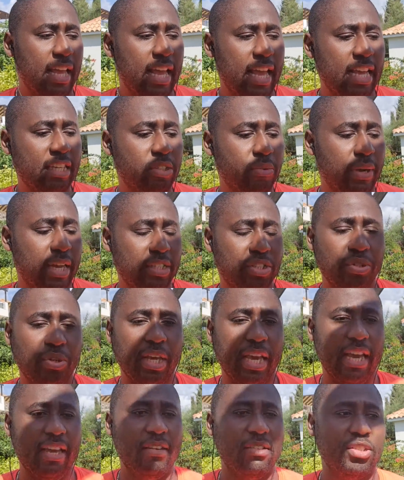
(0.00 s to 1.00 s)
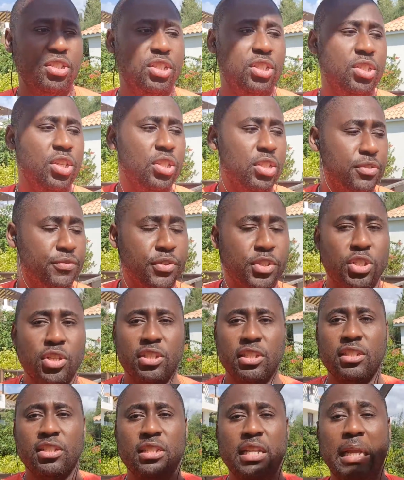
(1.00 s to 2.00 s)
SOS UK, Students for
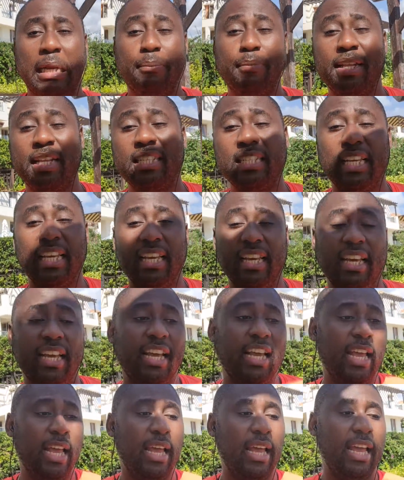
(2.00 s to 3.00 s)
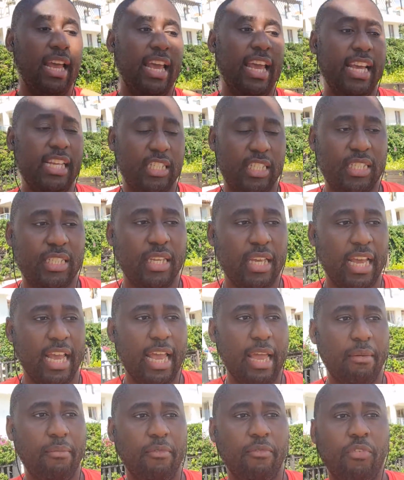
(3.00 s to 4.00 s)
Sustainability. It's
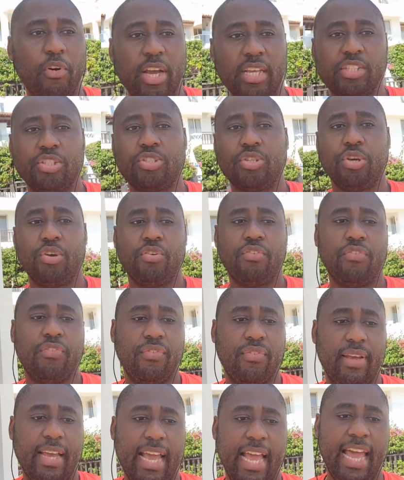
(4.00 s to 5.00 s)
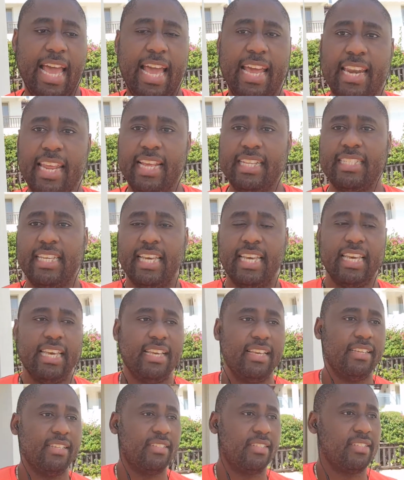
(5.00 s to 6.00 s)
Voyage Youth, and it
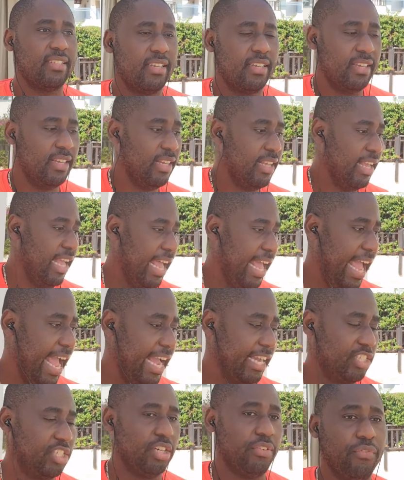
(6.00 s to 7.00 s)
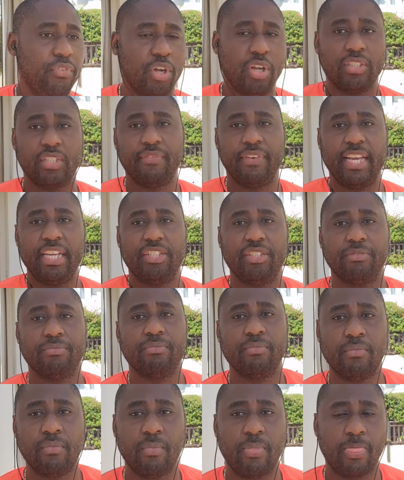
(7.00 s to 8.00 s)
is Action for Conservation.
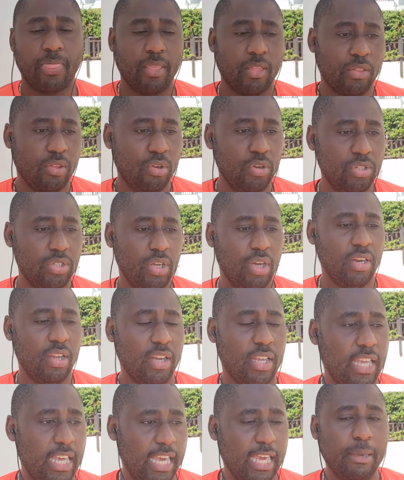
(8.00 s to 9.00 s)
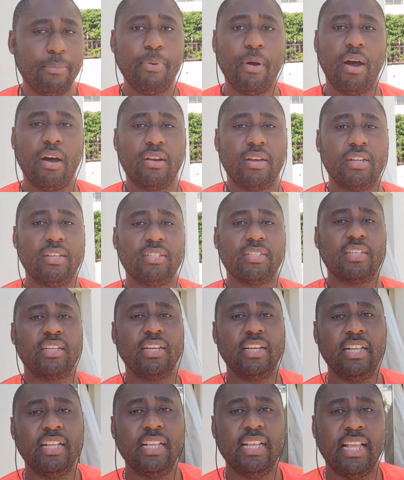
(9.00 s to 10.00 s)
Those are the key partners.
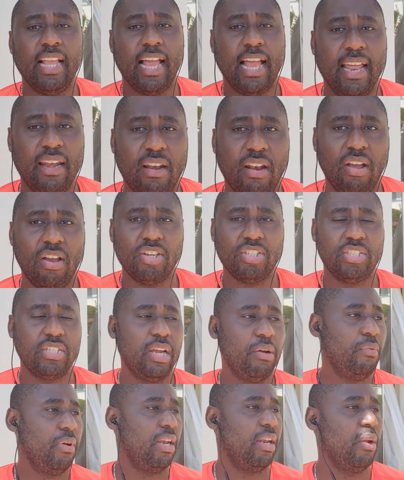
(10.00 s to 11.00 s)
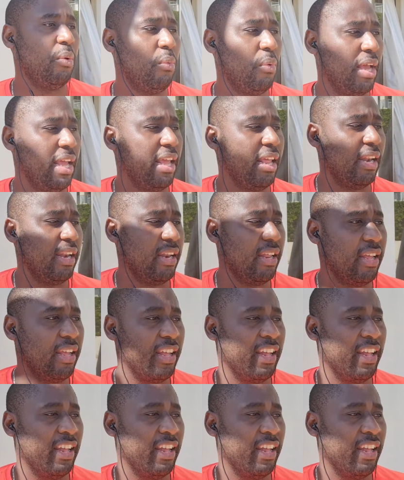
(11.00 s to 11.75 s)
And last year, when